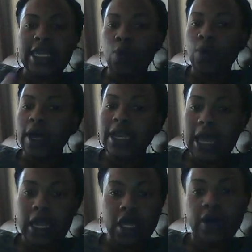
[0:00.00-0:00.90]
Now, one
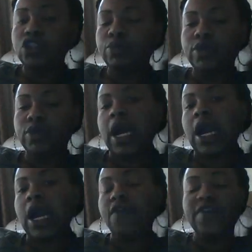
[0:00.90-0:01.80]
non-negotiable is my
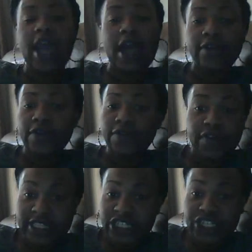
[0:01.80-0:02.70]
coffee. I don't give a fuck.